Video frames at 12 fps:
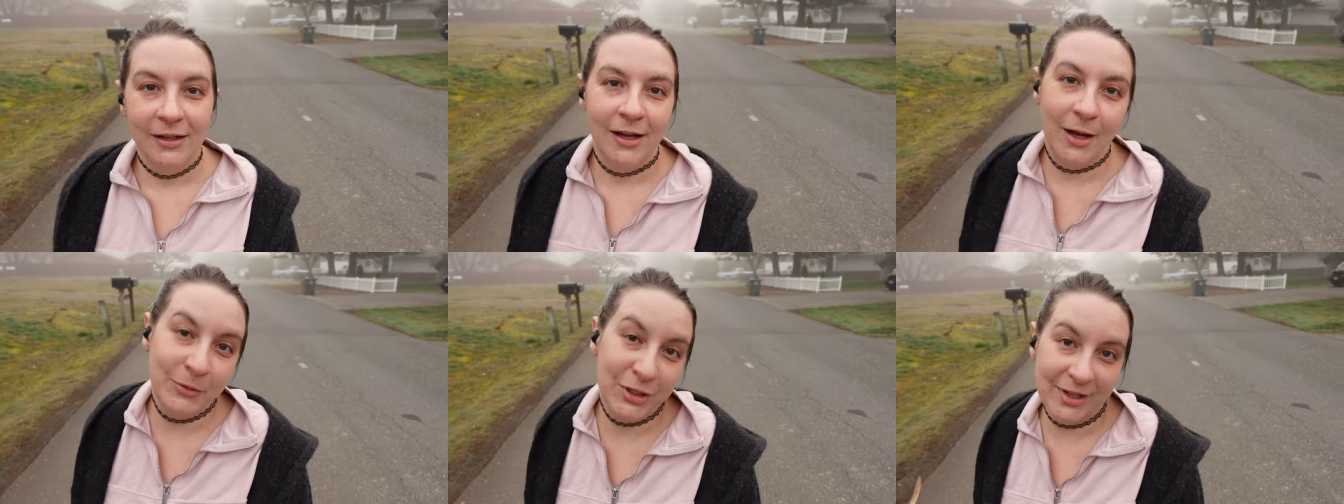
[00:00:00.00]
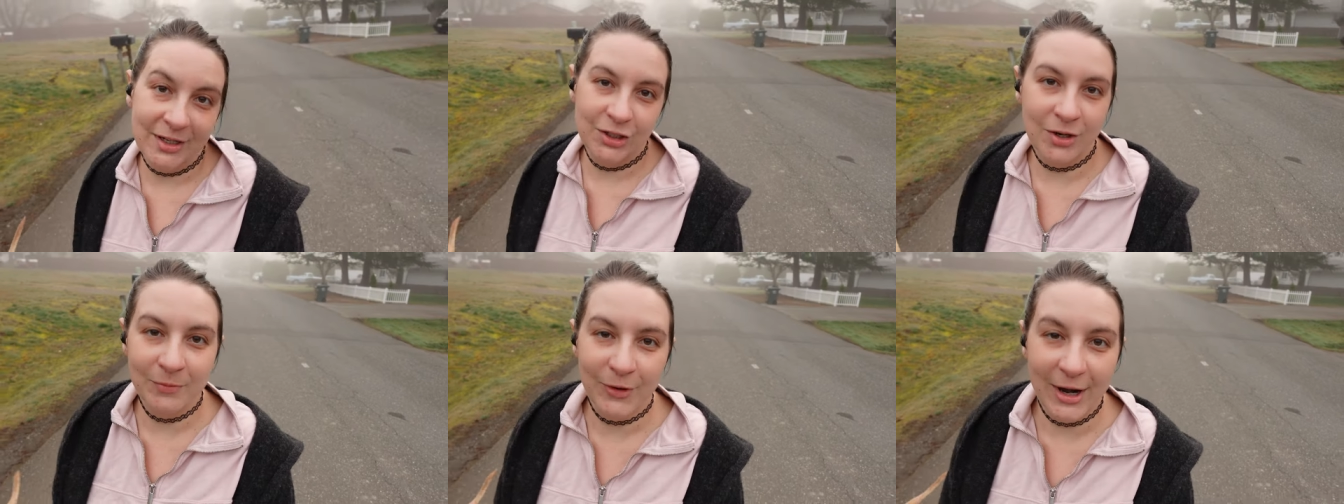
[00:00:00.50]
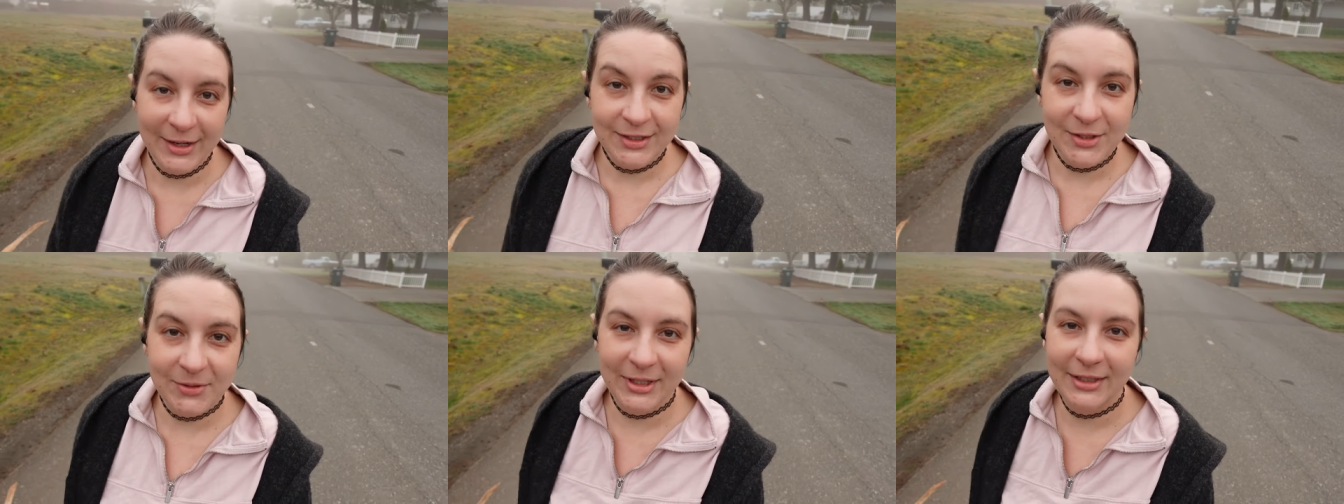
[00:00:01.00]
I'm just gonna jump right
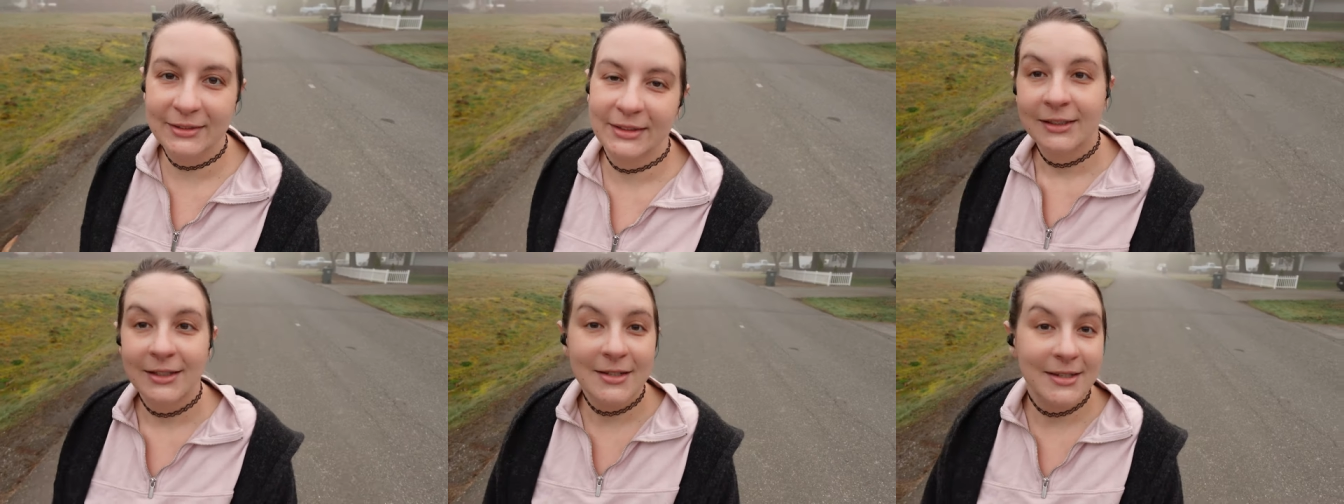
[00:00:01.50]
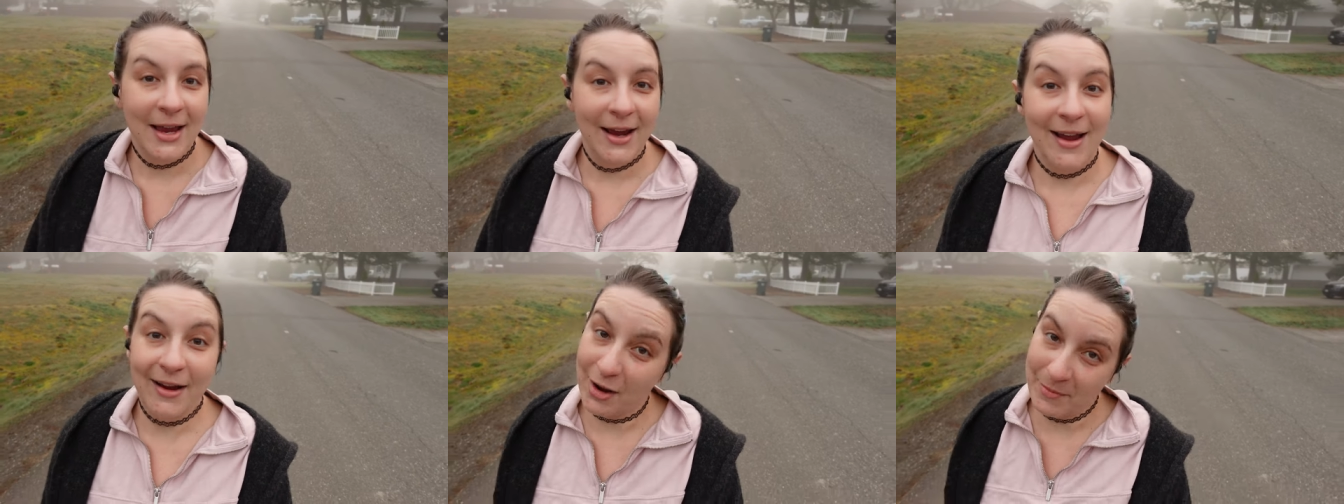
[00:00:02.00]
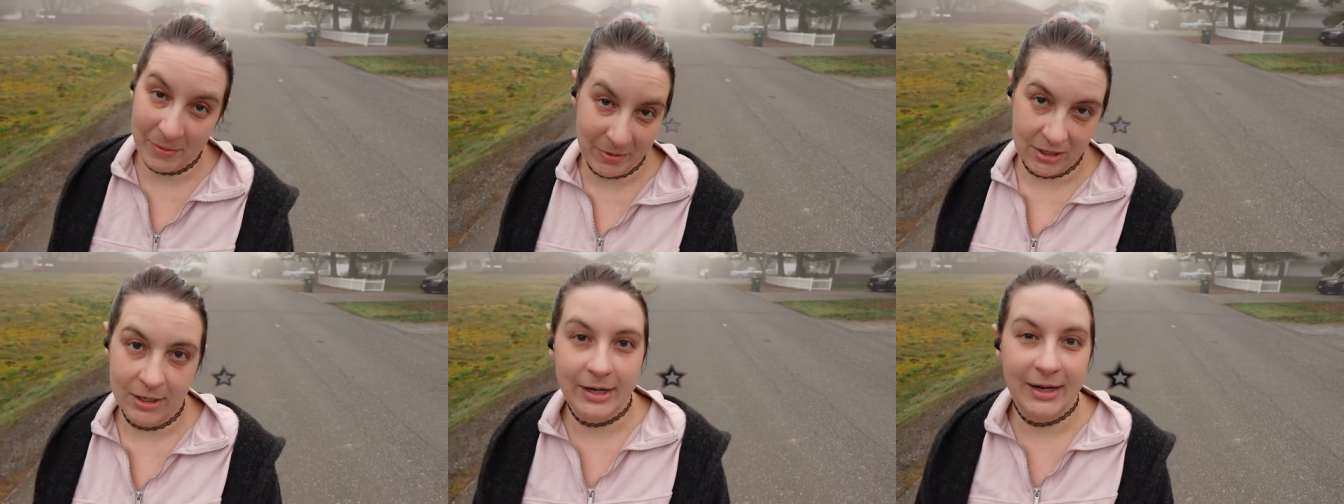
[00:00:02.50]
into it and say I got my
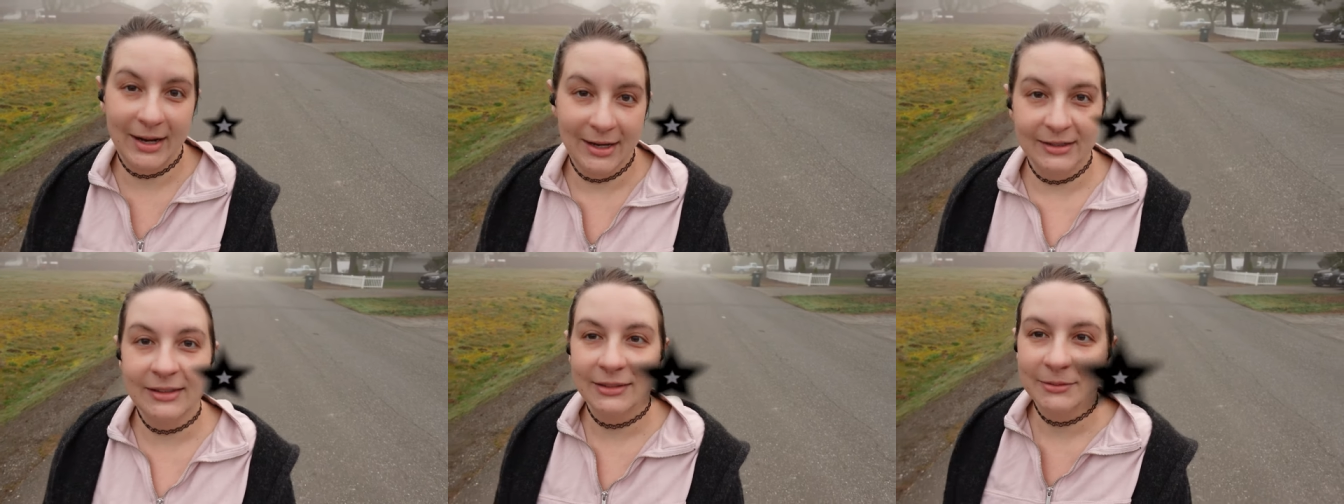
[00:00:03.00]
period again.